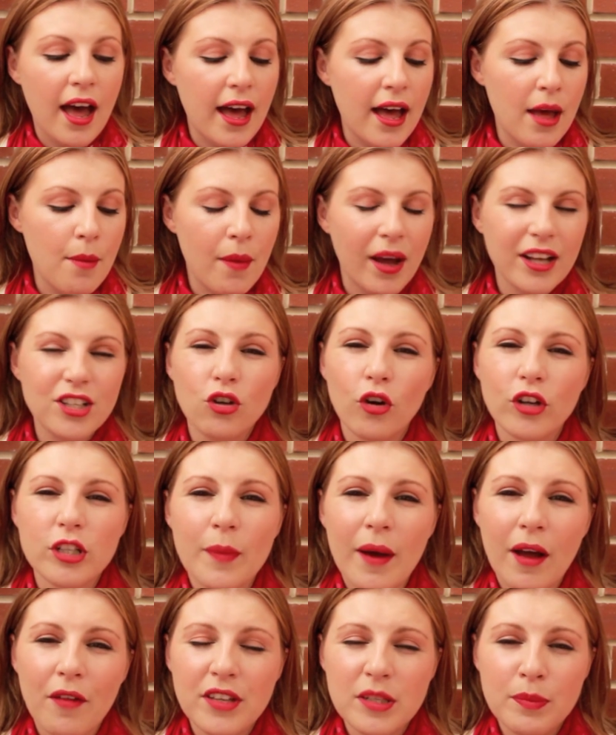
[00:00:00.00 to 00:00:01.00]
Um, I
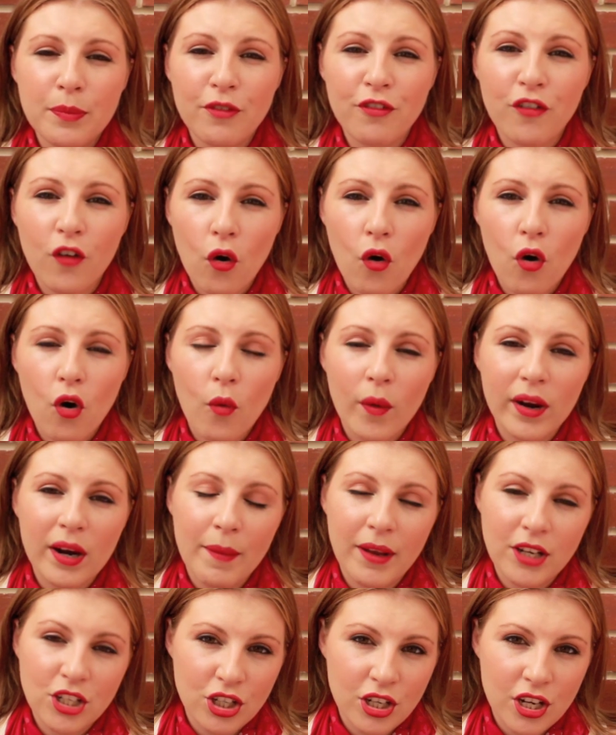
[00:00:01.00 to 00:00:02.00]
talked about this before when
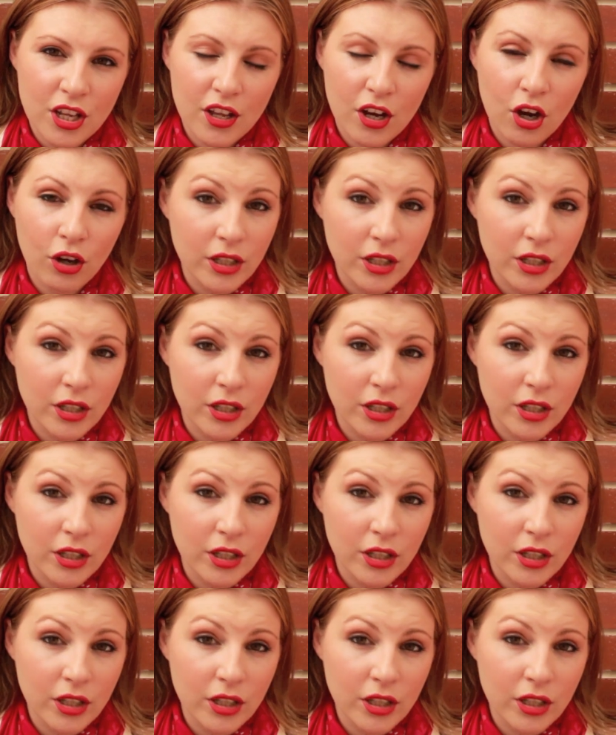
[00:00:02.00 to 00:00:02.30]
I mentioned the